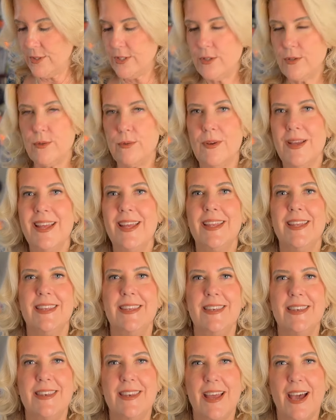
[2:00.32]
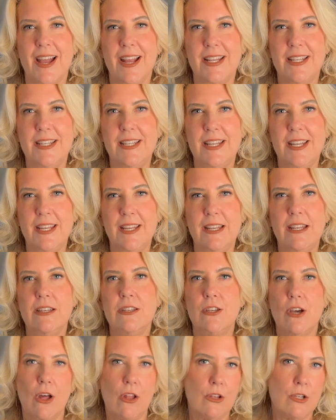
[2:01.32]
to
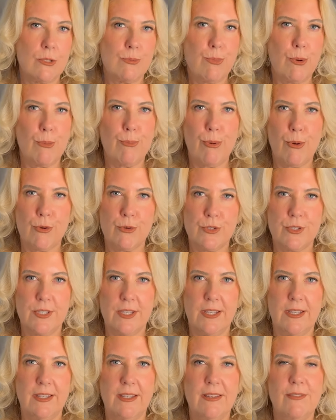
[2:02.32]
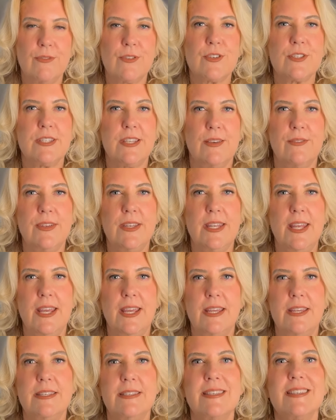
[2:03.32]
$90 per person for 7
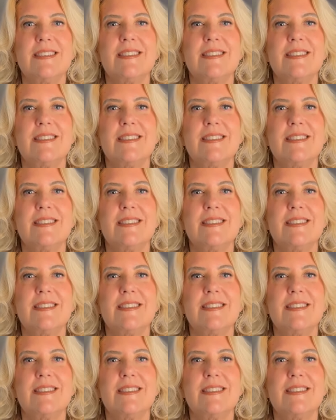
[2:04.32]
days,